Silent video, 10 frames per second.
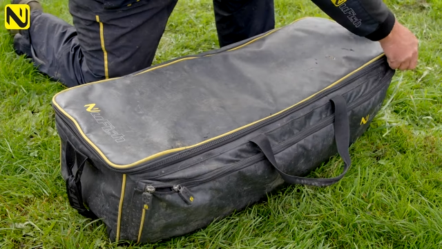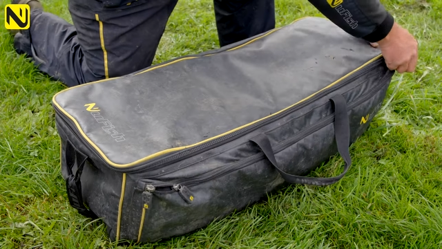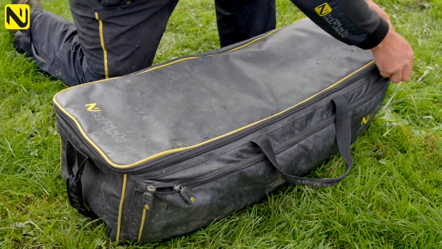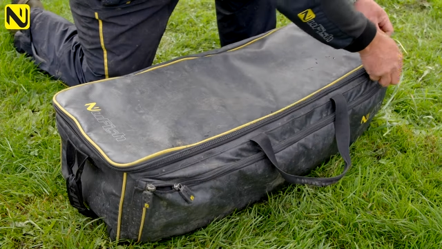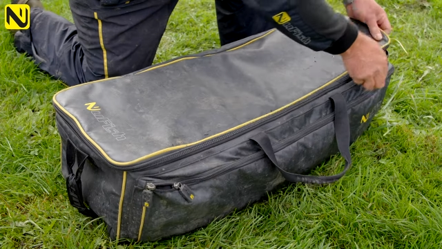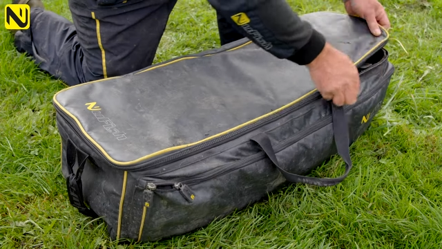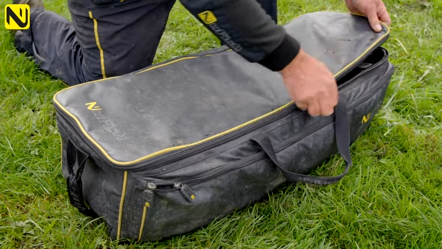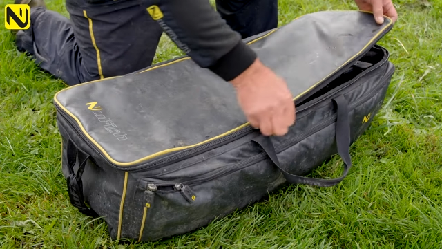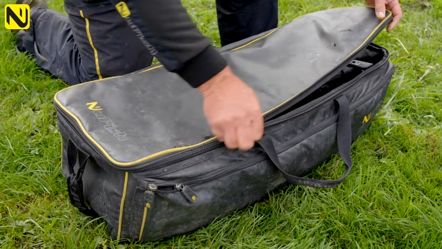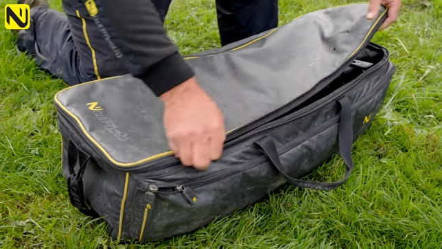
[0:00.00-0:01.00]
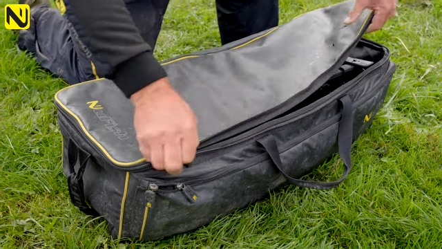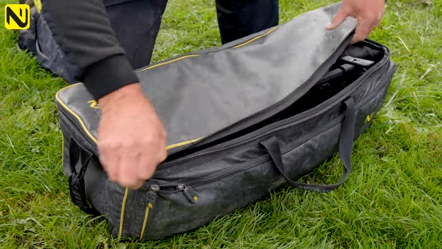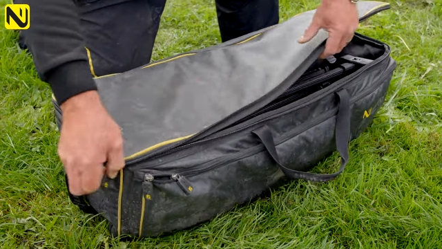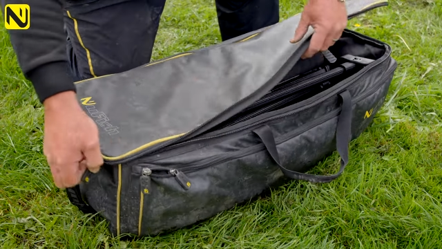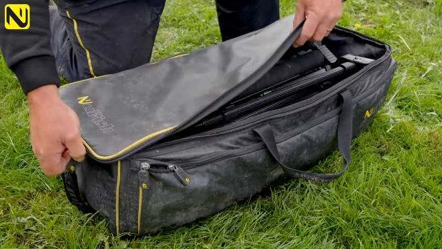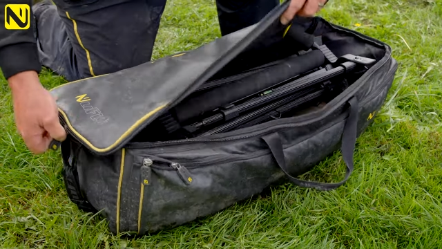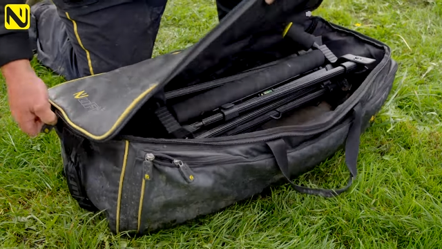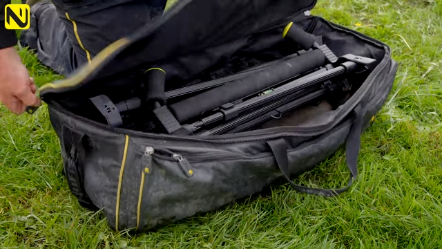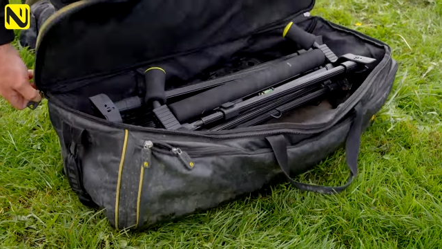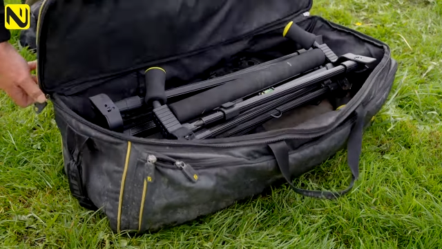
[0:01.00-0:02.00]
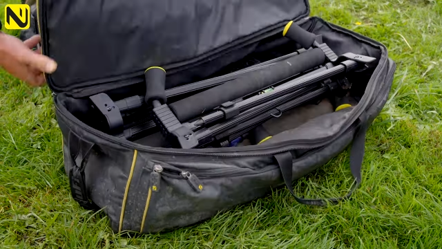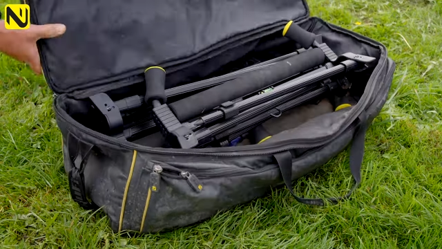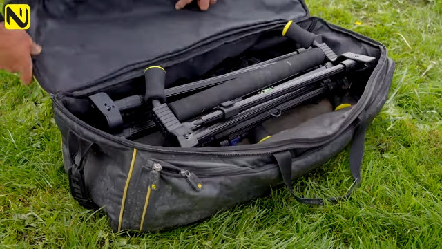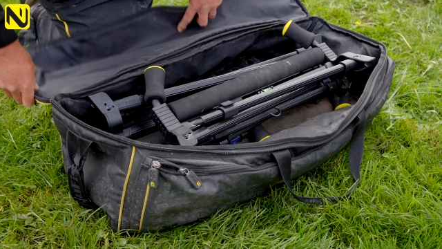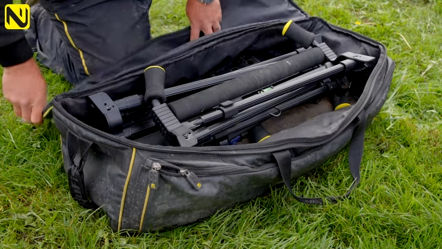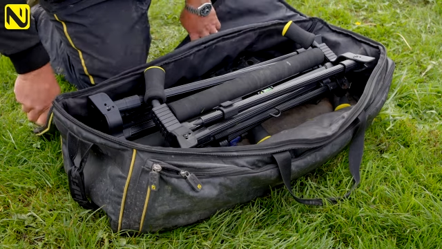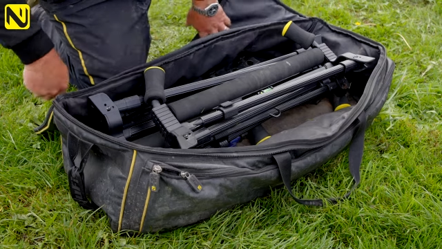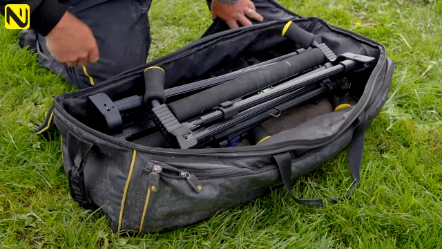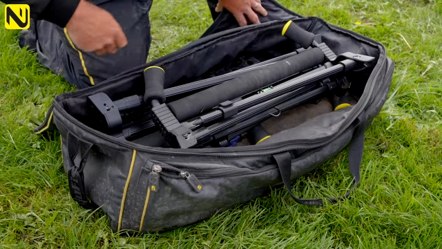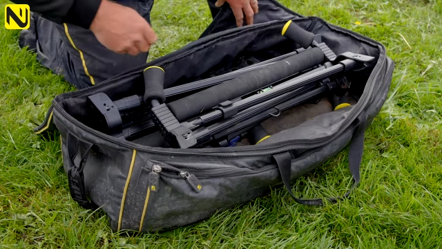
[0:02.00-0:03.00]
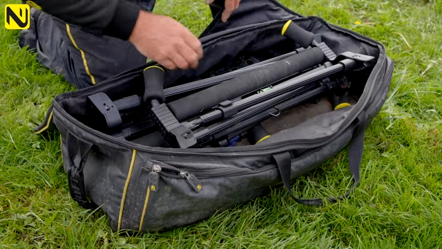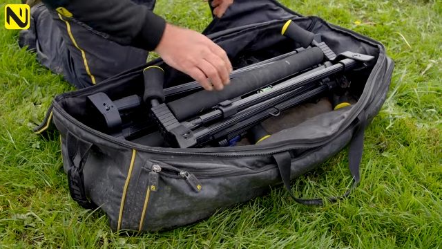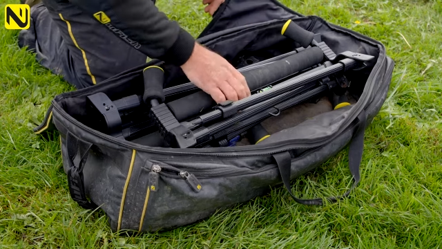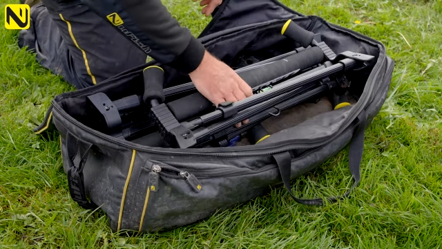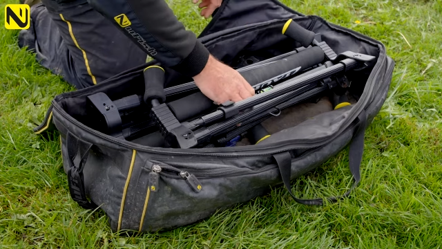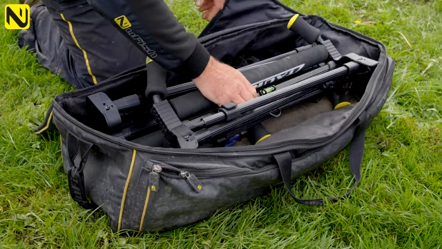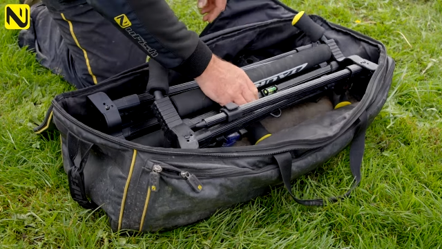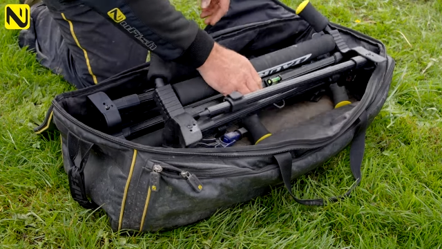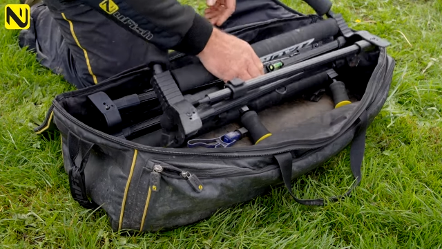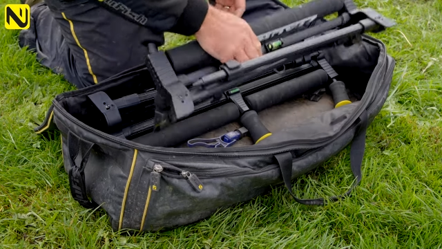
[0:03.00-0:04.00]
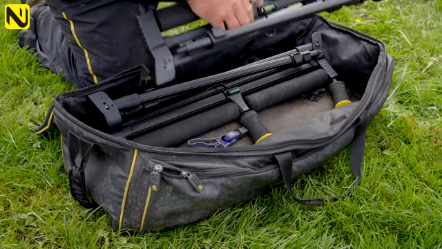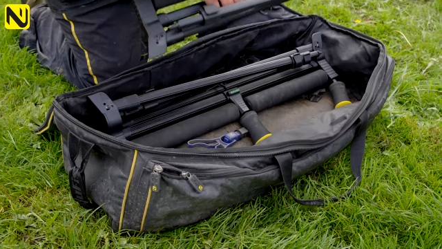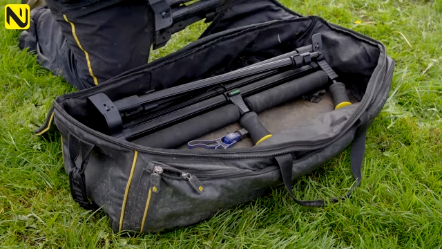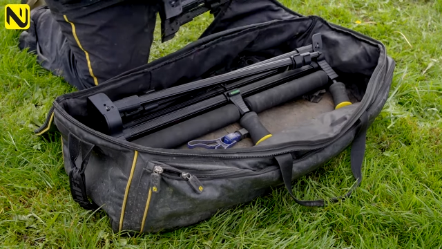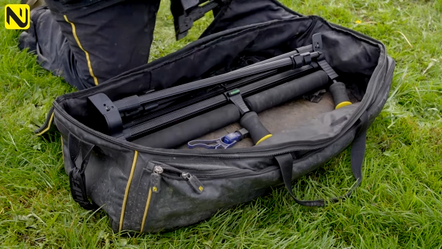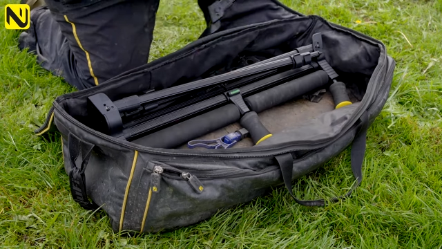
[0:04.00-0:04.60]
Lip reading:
No face is visible, so there are no lips to read.